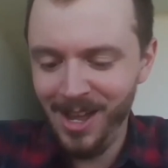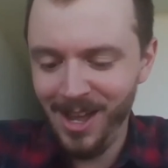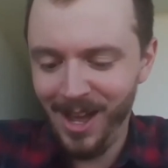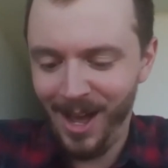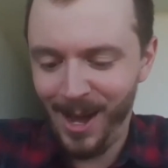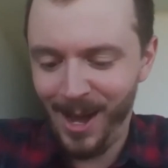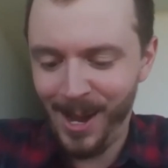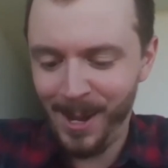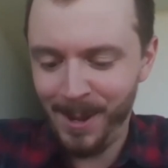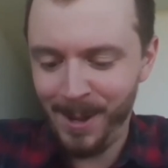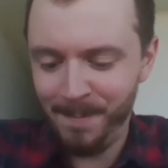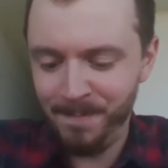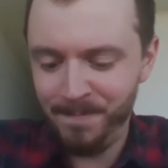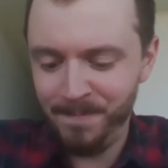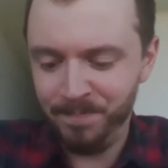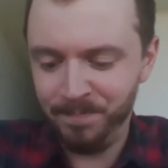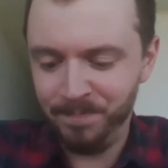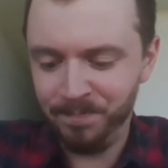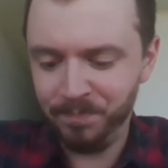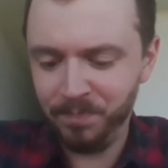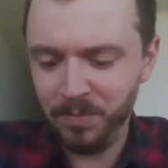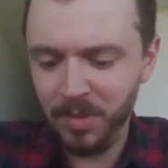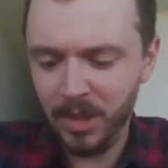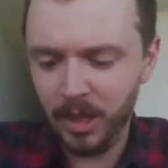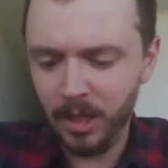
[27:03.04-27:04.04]

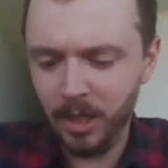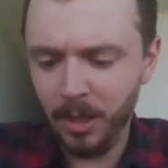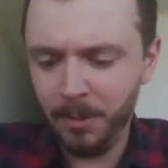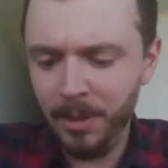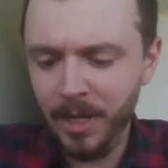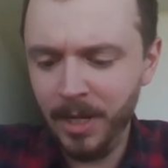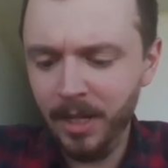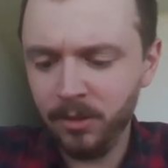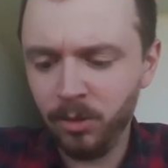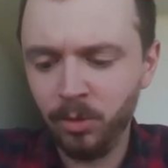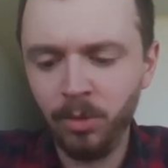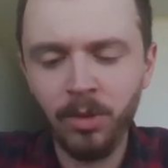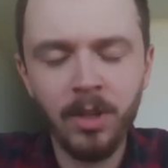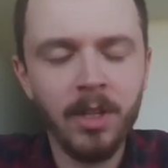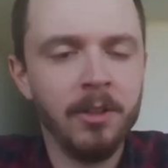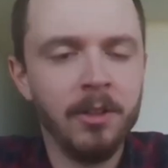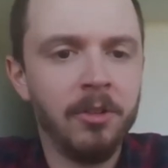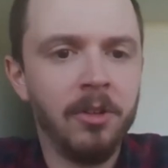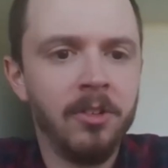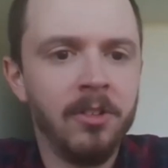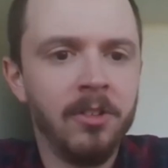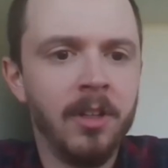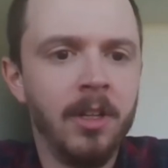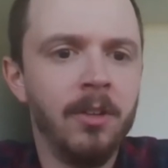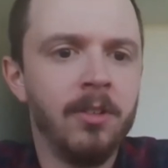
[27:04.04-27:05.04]
um, yeah, it's really
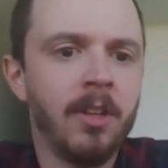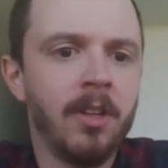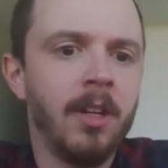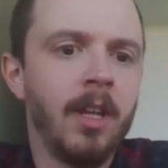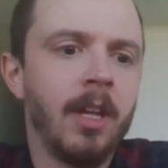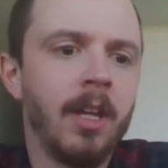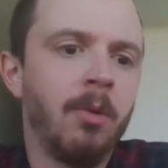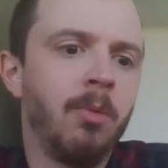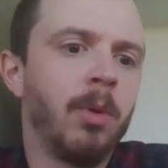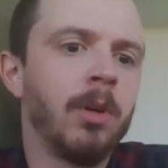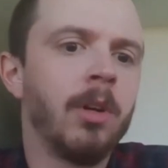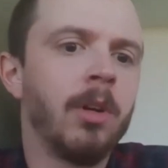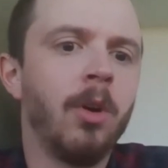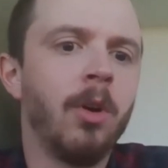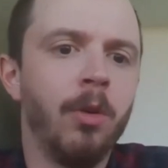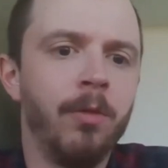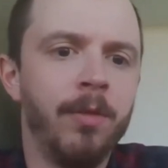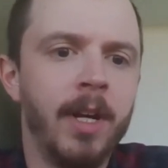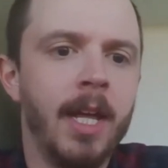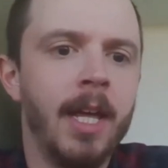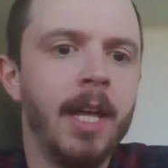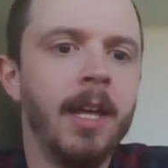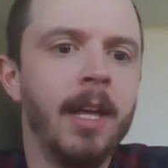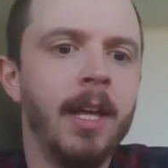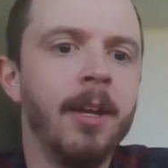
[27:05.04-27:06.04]
interesting. You said like when
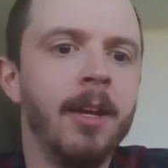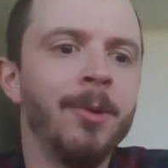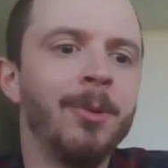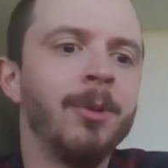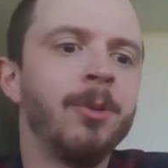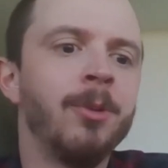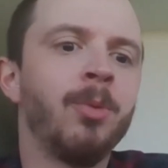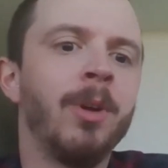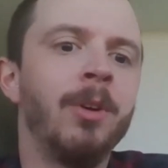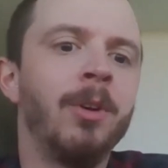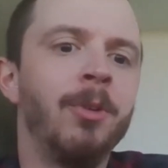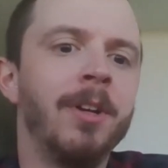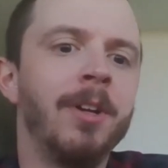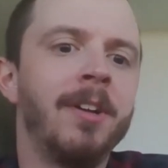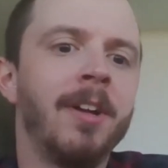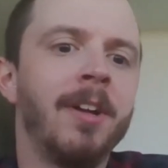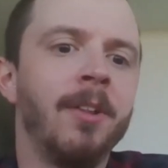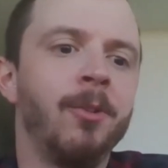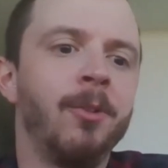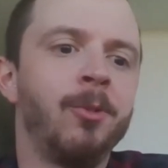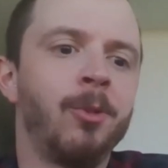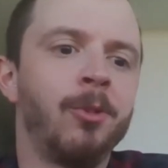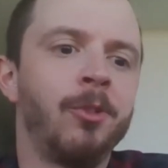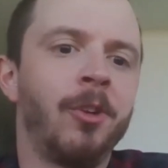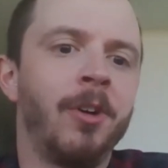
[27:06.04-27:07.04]
COVID hit, it was when
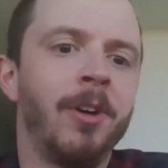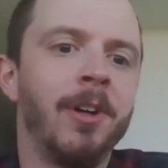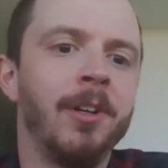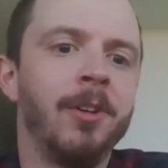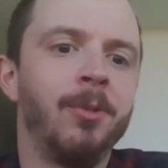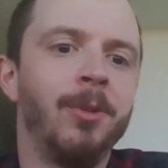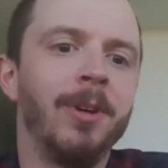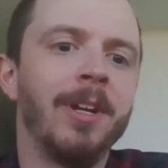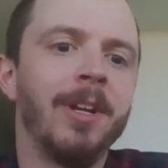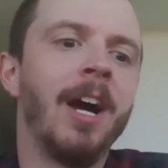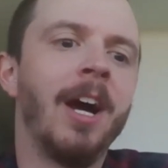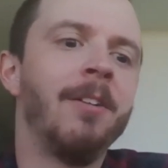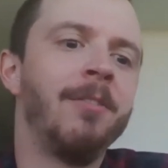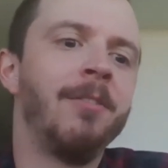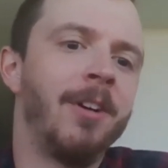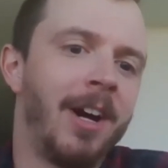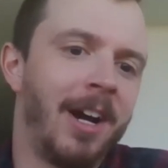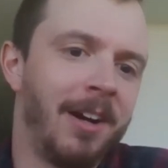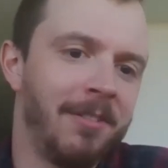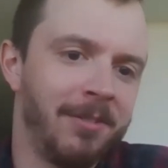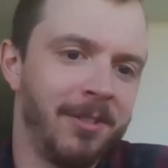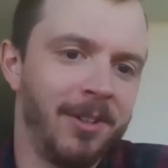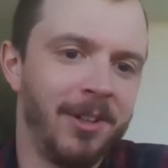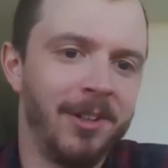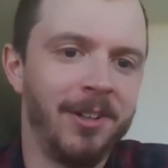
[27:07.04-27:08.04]
retailers were trying to recover
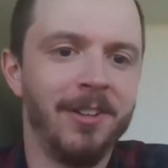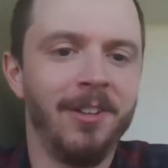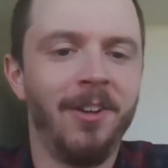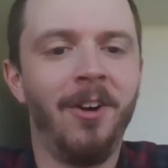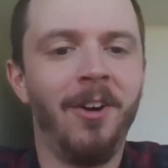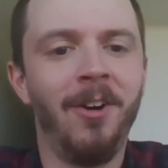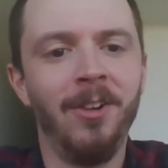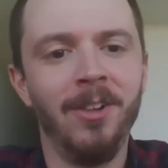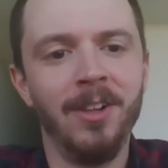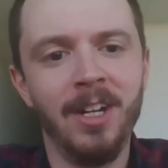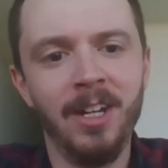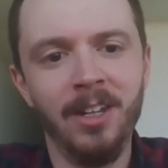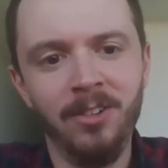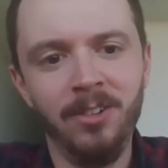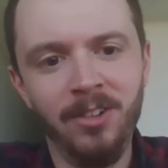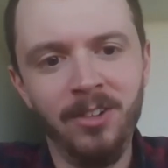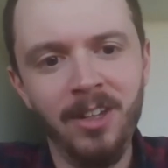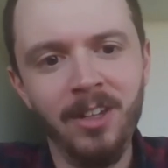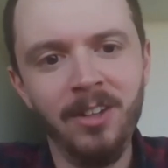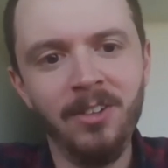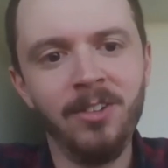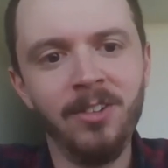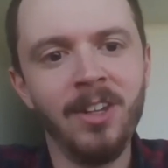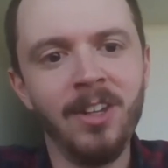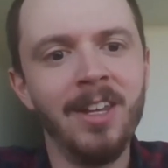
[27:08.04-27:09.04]
after the holiday
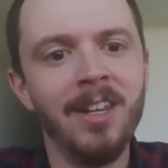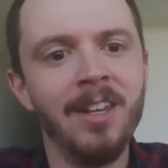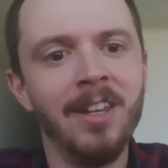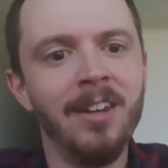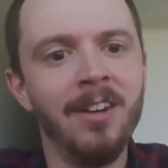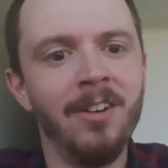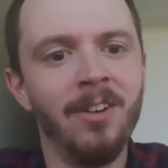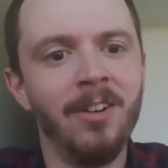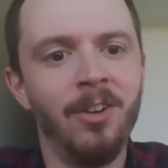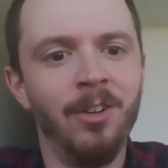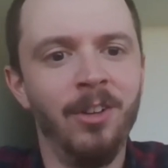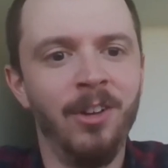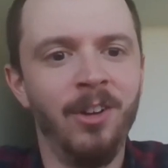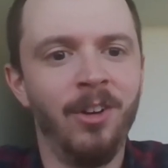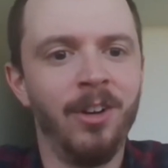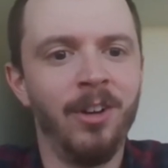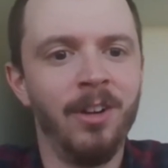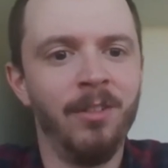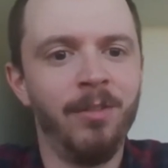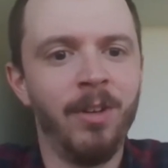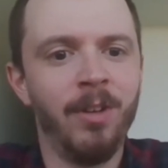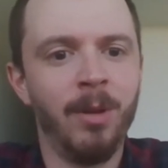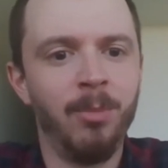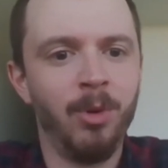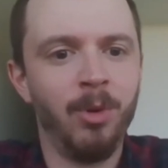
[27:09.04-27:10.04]
season, early on
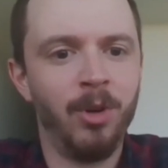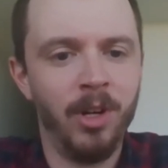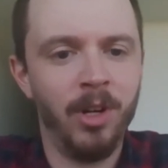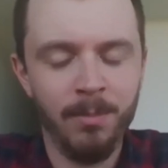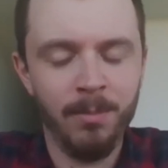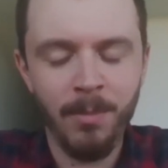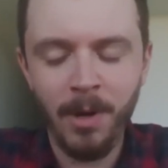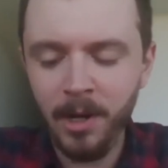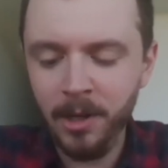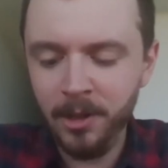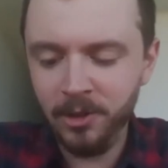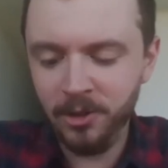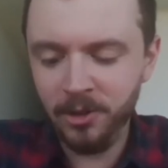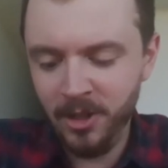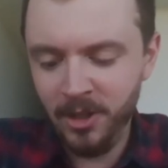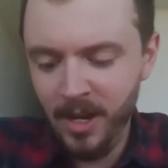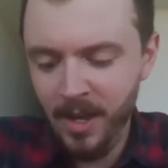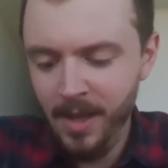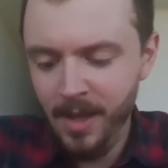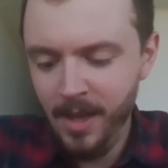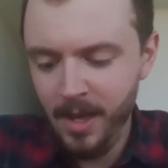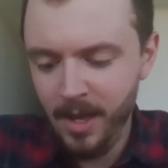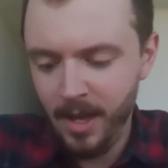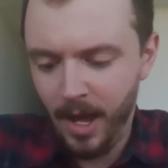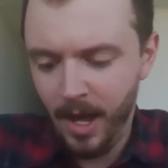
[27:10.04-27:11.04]
in February and March,
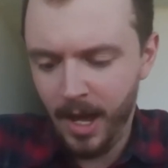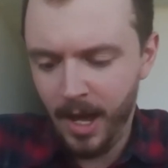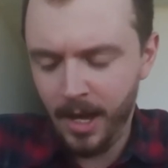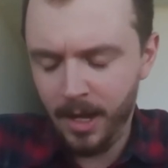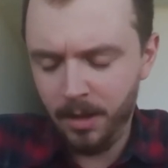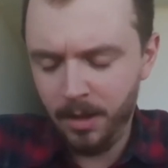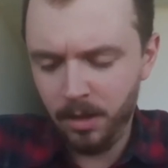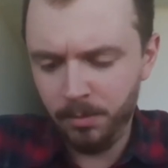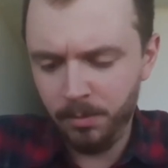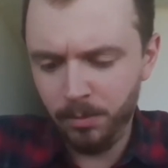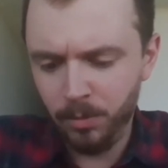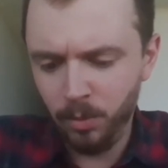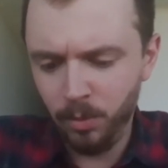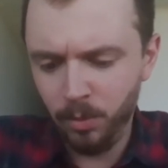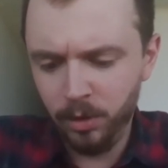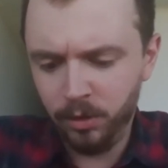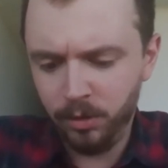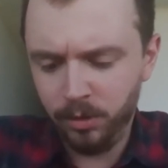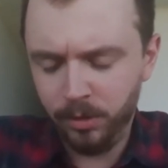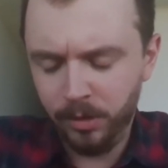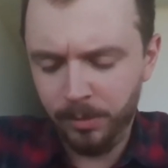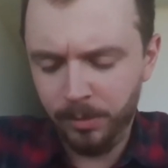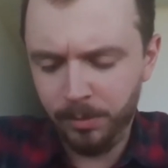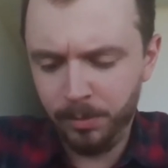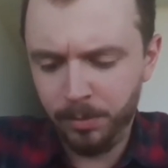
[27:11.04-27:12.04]
um,
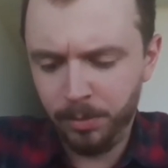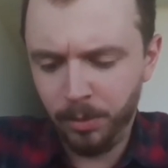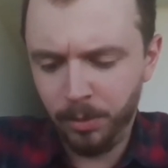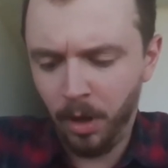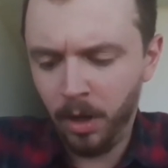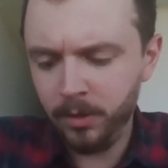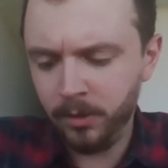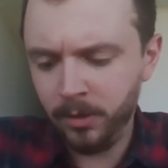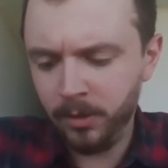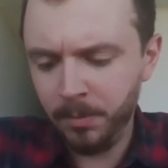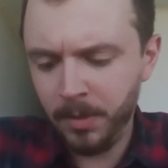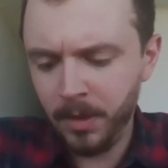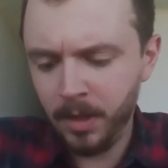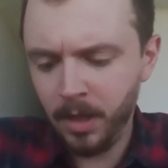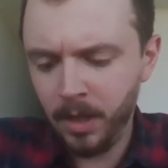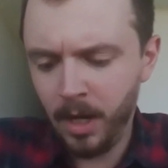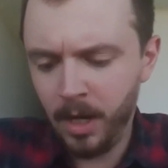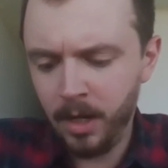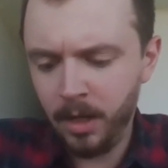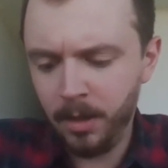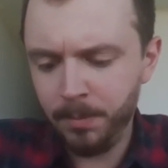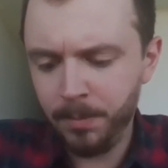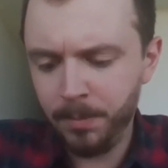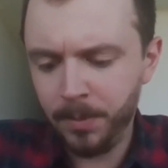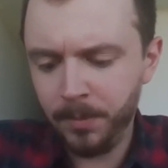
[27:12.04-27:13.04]
which brought something
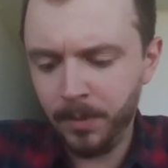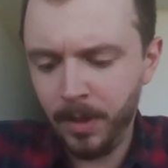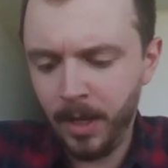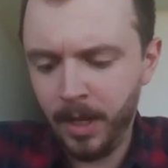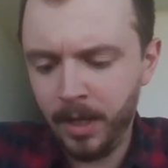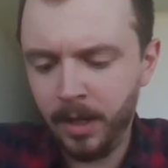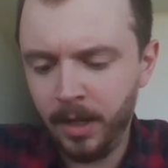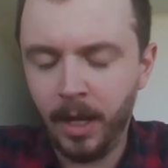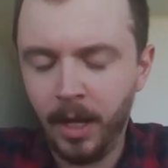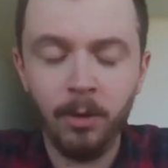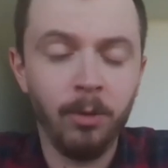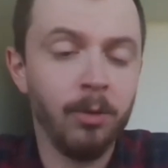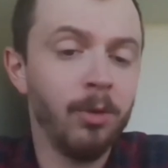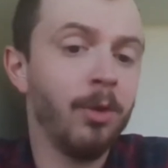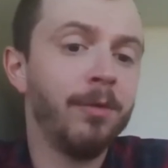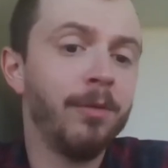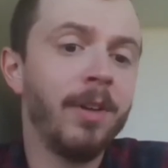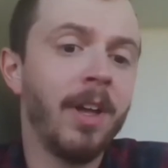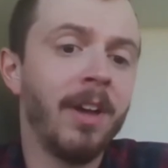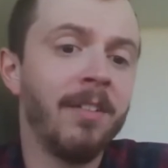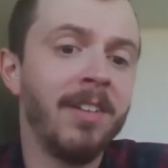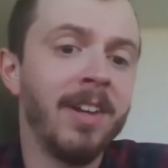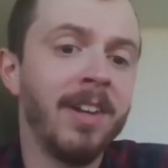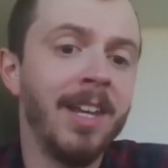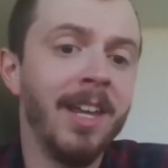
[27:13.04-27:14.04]
up. And I don't know if
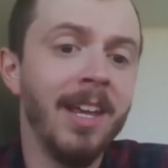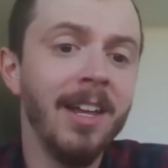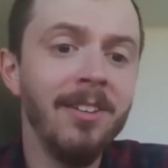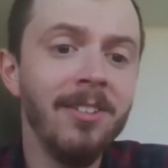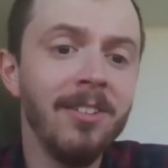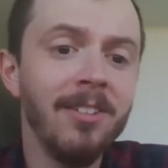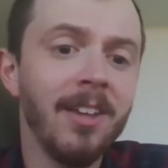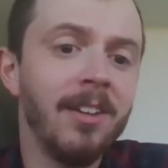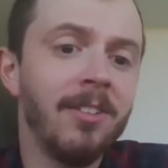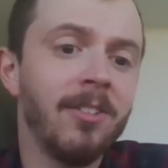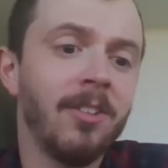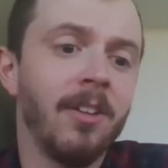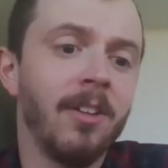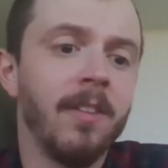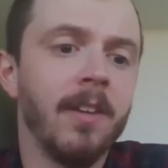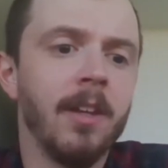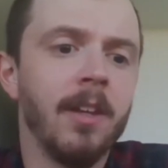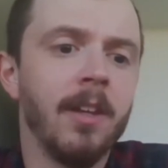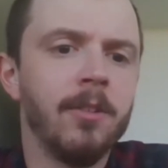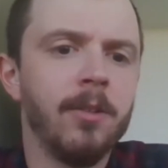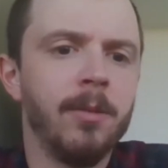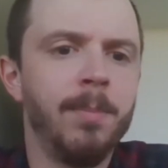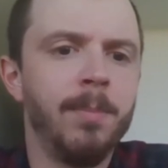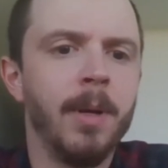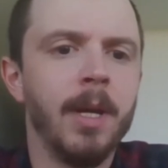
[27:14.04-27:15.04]
you have any insights on
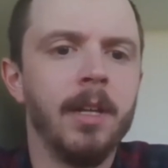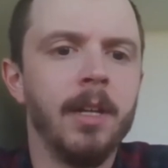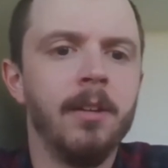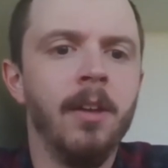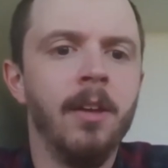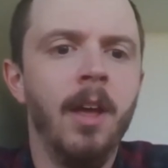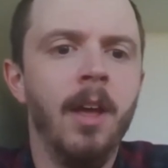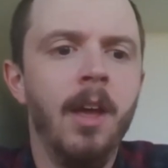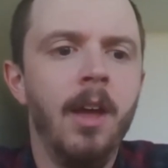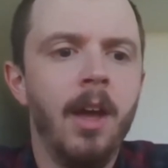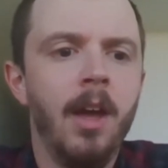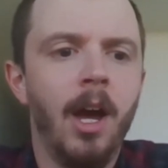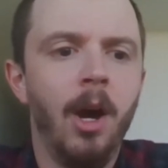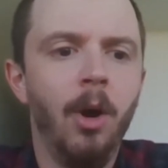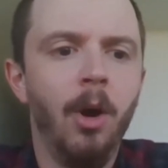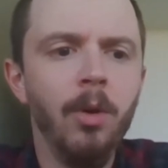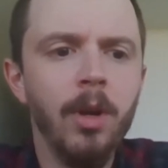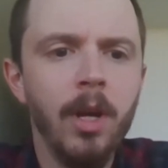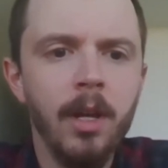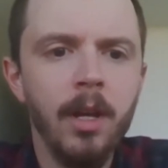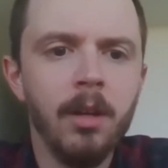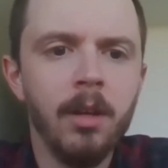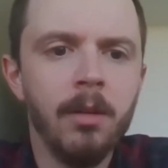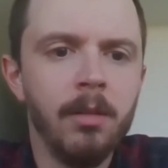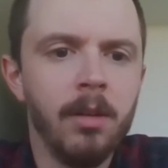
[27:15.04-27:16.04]
this, but how
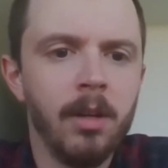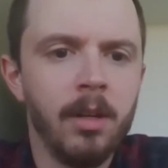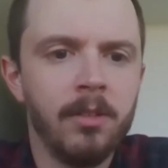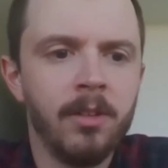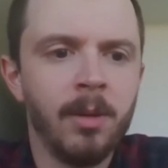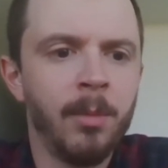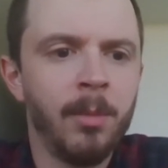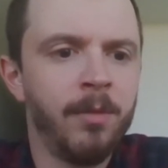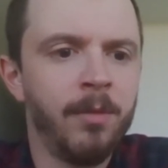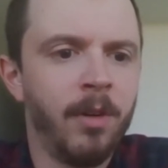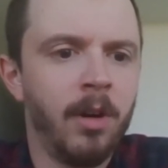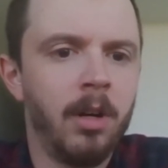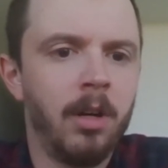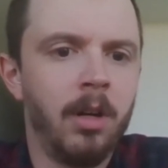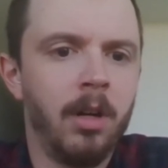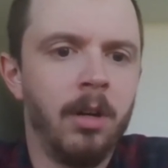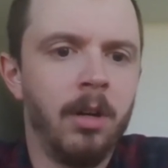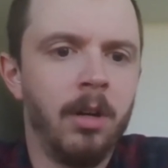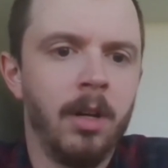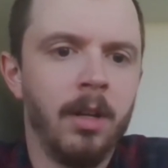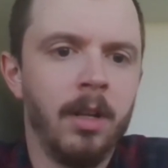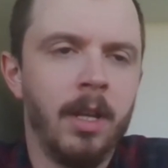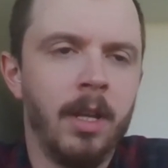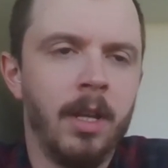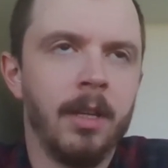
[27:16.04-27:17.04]
can some of
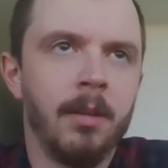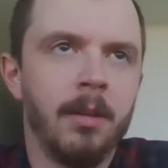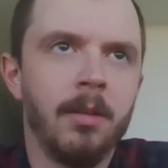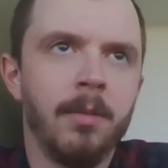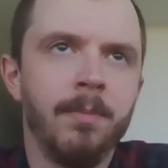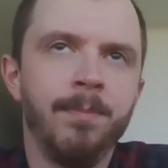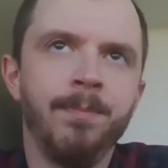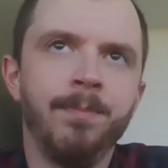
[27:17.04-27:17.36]
our like